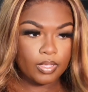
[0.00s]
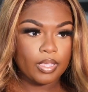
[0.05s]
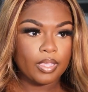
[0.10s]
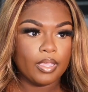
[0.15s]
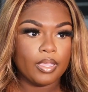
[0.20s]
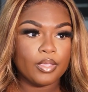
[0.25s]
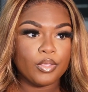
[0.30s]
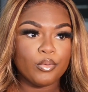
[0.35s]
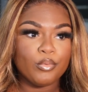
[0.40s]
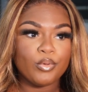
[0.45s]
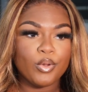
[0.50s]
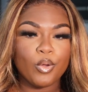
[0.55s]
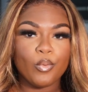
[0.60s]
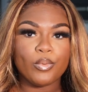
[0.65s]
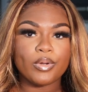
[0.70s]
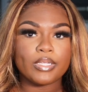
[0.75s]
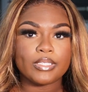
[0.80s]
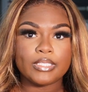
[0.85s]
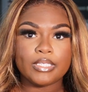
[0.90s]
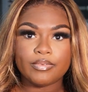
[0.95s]
And you don't
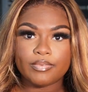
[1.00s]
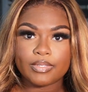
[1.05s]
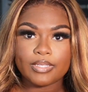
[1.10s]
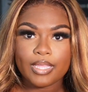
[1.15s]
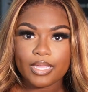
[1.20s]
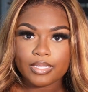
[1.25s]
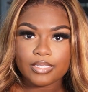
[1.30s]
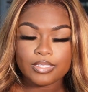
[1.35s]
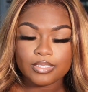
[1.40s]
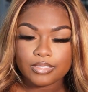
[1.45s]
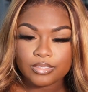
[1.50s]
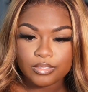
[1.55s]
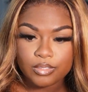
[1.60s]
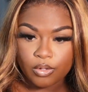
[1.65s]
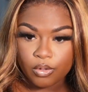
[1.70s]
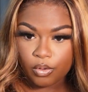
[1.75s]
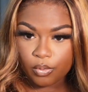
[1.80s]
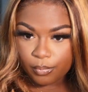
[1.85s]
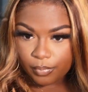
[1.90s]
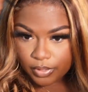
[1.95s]
want to leave it like this,
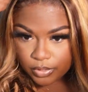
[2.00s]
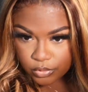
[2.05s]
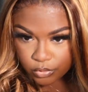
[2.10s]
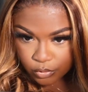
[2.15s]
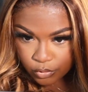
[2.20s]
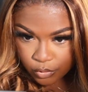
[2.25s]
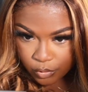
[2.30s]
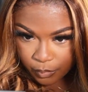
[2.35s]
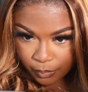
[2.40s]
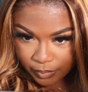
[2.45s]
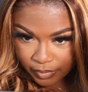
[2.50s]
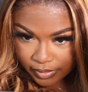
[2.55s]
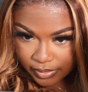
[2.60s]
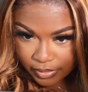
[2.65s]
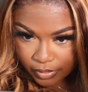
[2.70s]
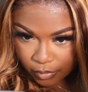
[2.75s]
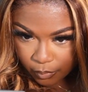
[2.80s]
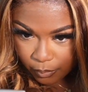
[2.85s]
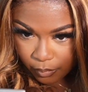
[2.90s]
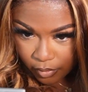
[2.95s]
y'all. Make sure you're blending
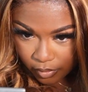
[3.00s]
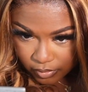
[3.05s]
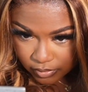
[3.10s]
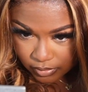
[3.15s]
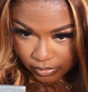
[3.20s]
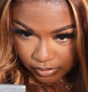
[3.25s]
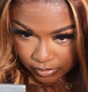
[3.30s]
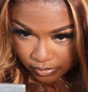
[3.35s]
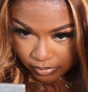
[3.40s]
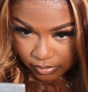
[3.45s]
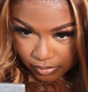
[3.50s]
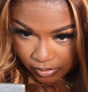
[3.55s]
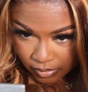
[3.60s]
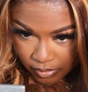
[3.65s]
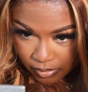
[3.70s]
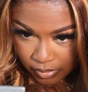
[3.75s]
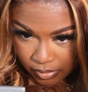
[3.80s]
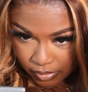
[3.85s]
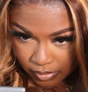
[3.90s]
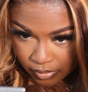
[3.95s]
your parts in
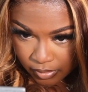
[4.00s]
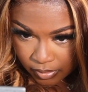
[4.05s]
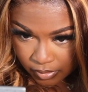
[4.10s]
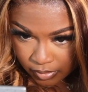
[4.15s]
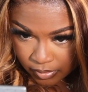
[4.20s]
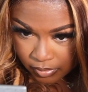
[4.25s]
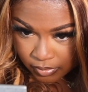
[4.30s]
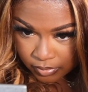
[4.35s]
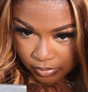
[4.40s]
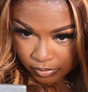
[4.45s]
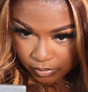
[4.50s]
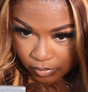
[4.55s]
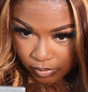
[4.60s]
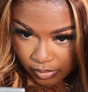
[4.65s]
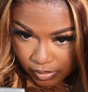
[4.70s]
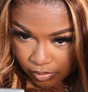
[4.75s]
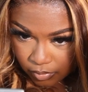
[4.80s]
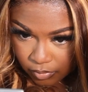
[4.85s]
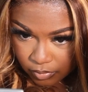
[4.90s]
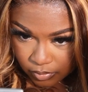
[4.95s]
so
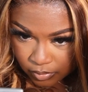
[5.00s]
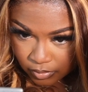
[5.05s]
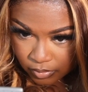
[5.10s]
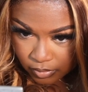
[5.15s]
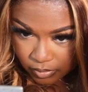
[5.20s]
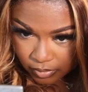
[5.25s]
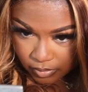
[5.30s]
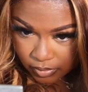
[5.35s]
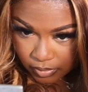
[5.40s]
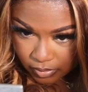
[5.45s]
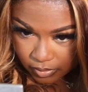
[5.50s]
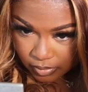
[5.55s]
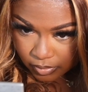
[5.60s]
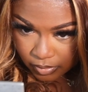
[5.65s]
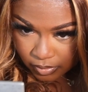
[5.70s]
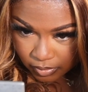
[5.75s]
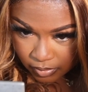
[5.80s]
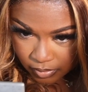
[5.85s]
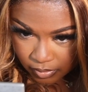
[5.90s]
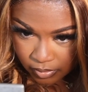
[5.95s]
they don't look
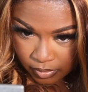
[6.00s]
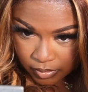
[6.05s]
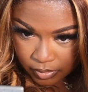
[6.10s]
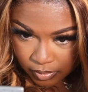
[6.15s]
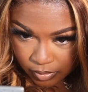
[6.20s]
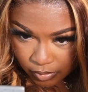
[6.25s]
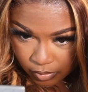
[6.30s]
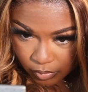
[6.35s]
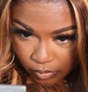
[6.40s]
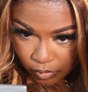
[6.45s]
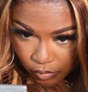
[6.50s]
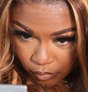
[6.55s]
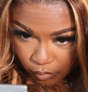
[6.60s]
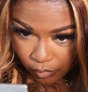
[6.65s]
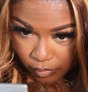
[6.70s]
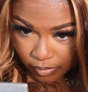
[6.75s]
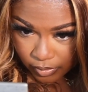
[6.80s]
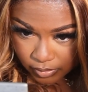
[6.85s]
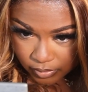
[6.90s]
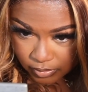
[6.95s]

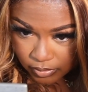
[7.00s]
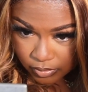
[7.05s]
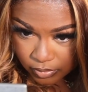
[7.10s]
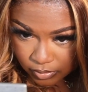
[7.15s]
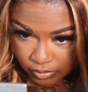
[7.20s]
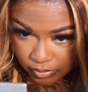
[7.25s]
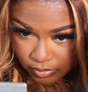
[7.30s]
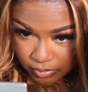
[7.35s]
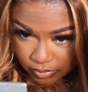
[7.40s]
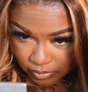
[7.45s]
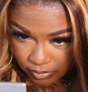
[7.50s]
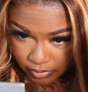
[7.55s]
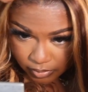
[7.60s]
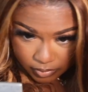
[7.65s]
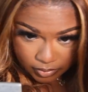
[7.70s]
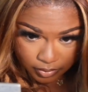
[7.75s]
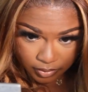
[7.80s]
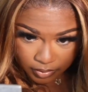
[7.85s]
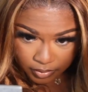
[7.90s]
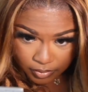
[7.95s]
crazy just
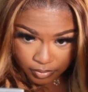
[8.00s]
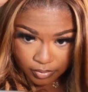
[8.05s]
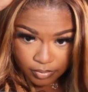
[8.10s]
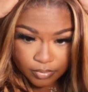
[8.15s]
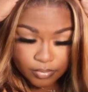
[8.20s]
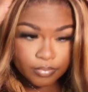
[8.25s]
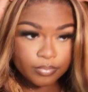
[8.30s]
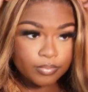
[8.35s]
sitting there.